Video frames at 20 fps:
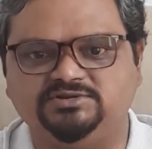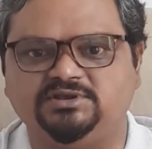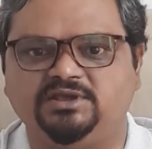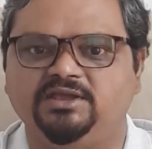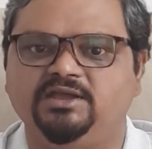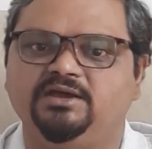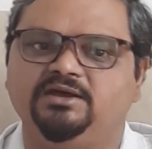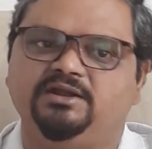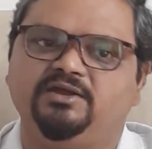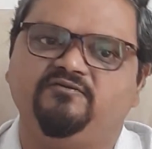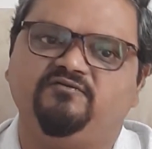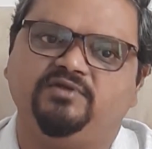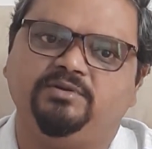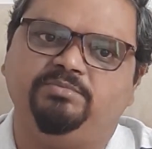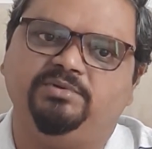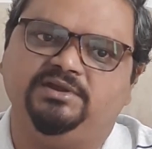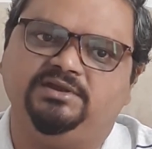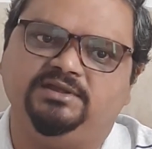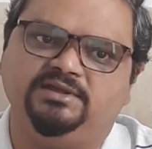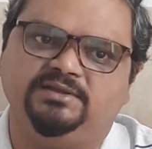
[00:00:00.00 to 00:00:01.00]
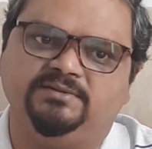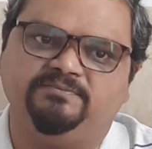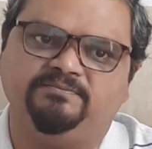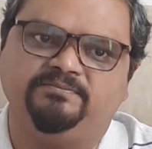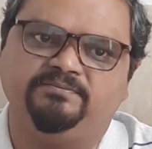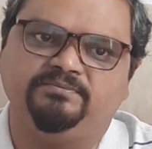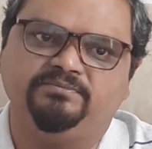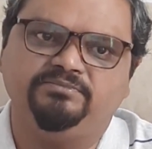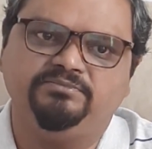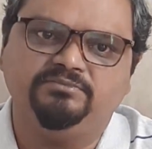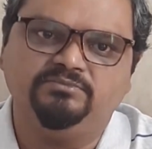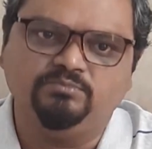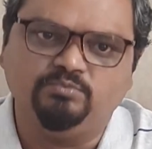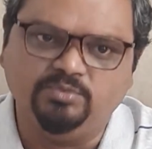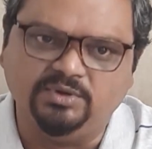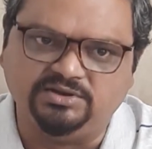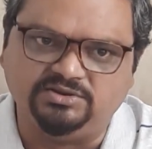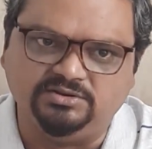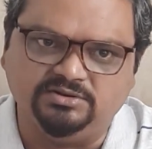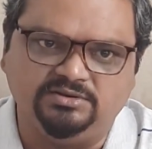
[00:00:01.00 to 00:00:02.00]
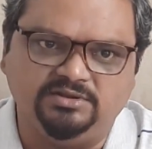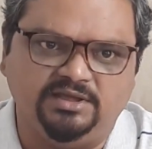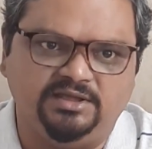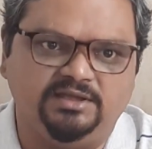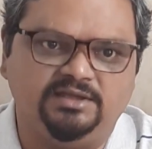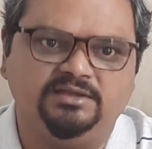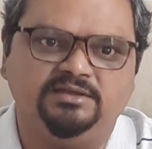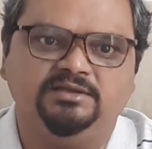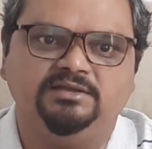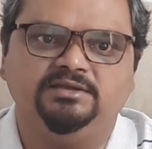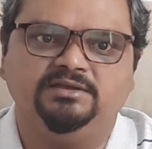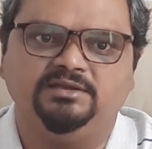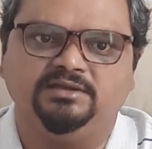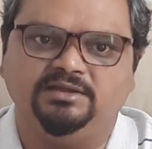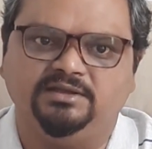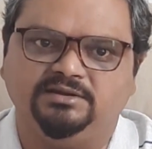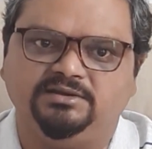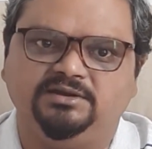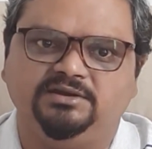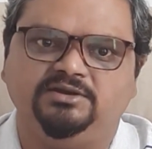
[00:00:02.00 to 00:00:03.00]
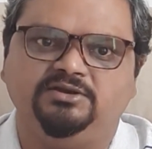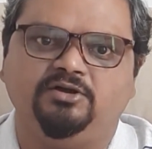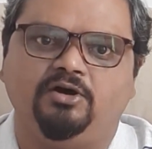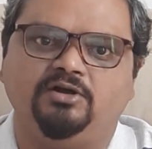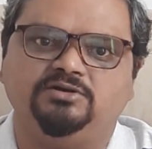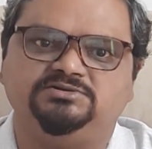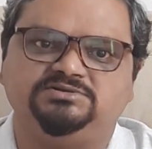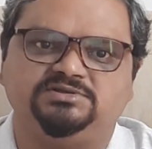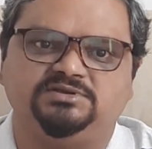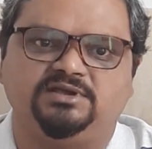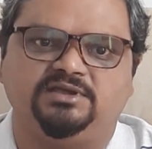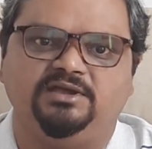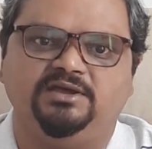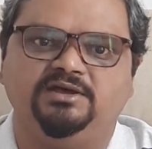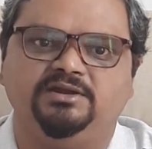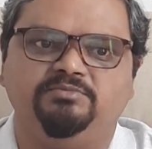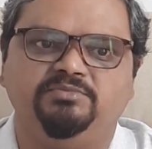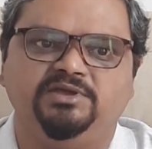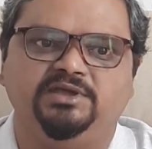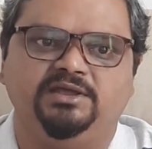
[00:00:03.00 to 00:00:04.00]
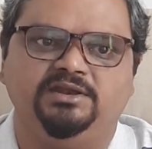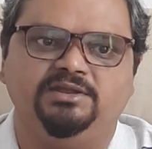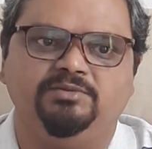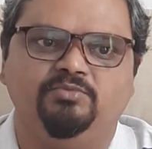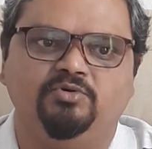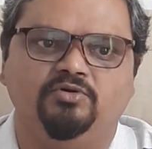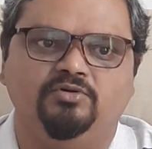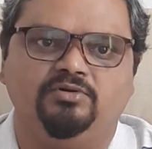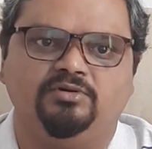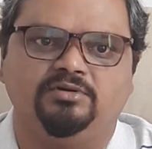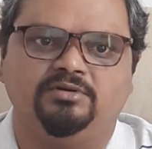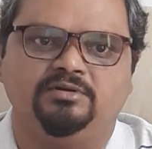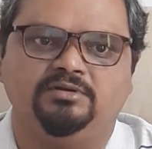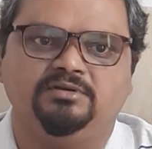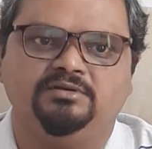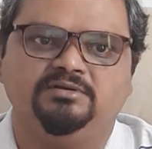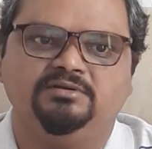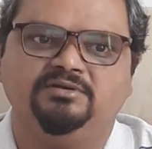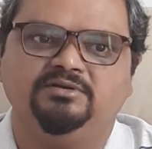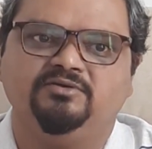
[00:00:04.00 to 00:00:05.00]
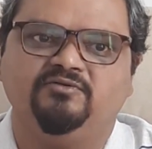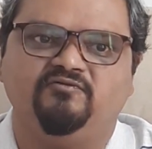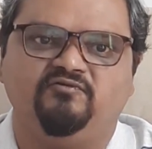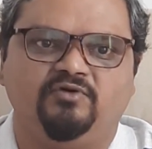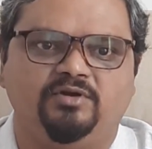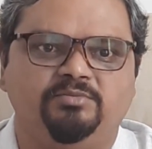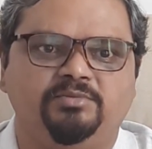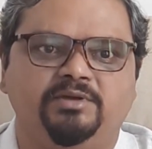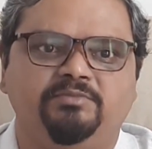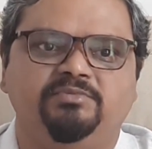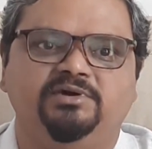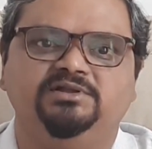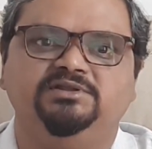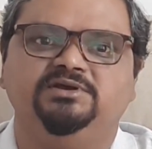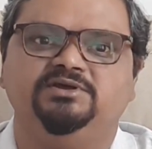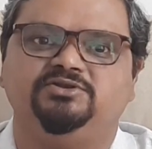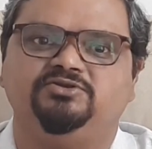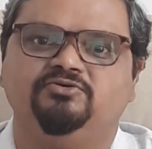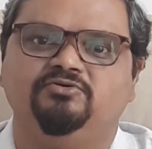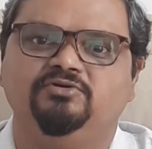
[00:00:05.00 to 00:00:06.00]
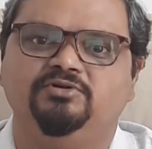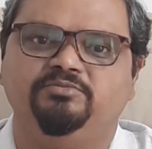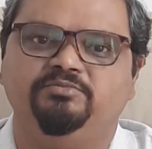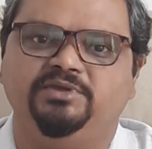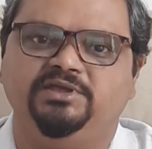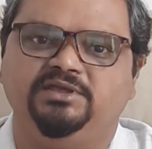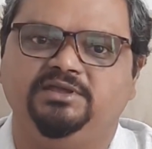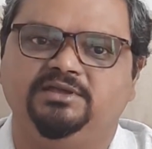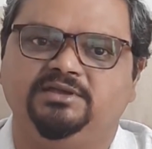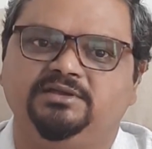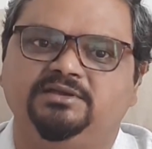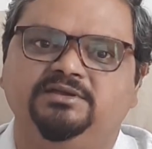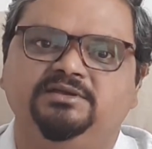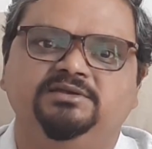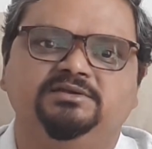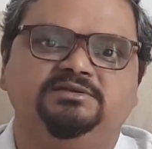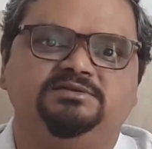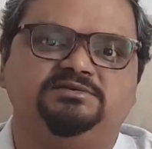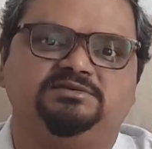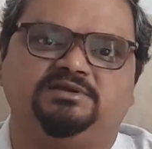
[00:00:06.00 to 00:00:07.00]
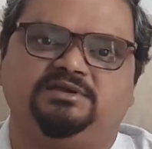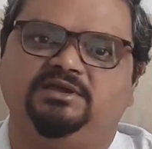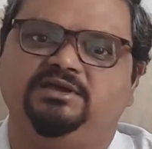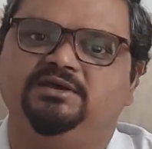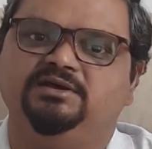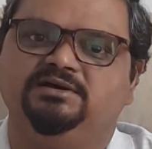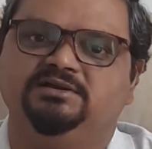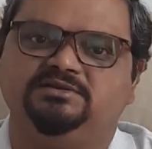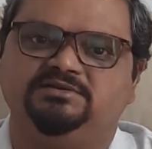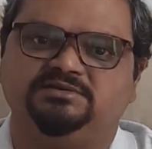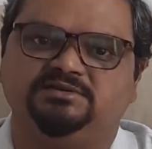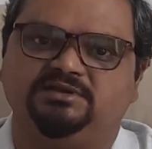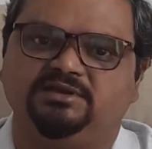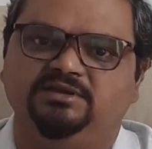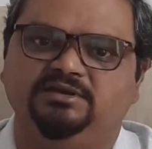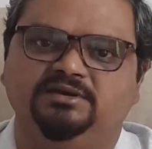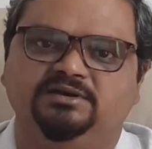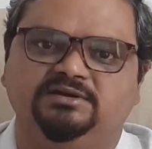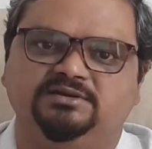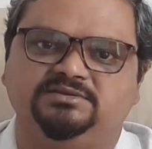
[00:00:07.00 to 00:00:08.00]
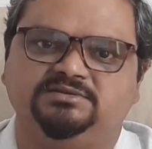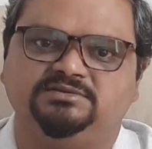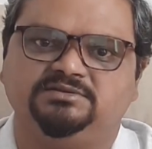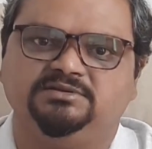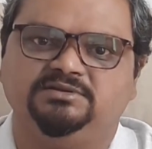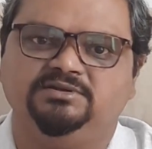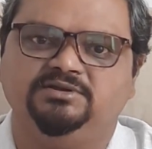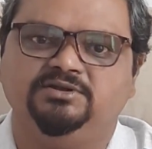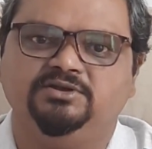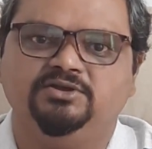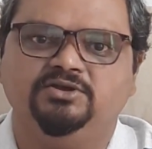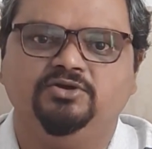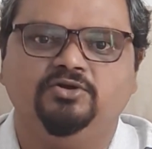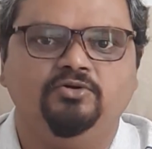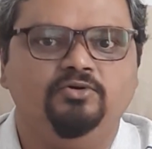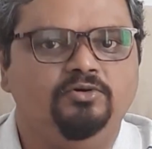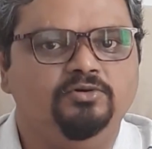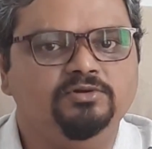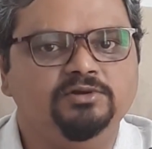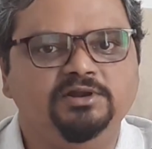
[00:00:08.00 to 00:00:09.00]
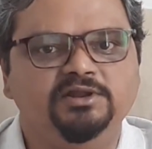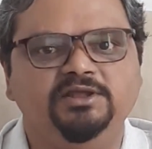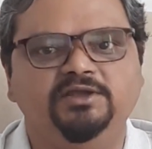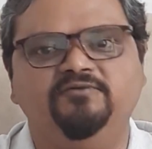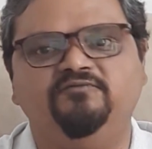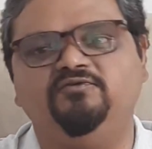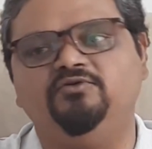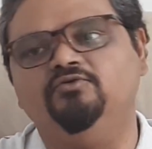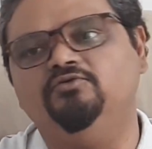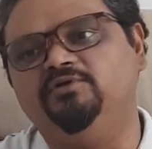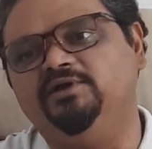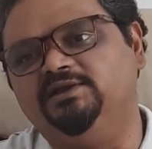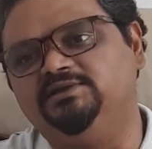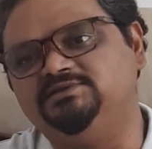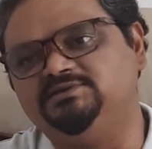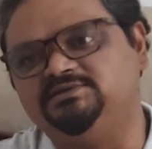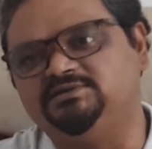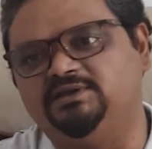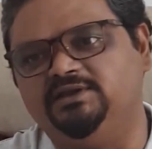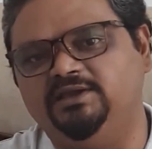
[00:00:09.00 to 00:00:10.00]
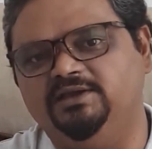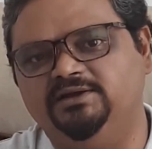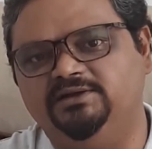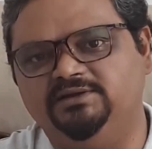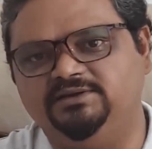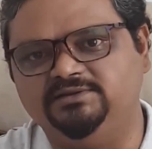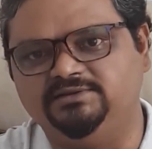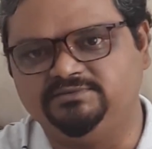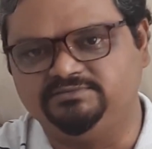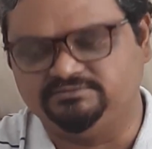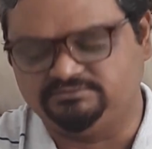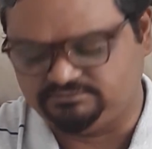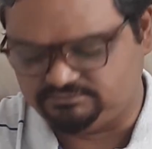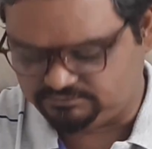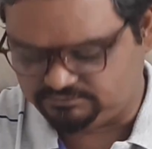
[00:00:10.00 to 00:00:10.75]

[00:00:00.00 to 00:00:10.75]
to scare everybody. But today it did not scare me anymore, for my mother told me, scares only if you get scared."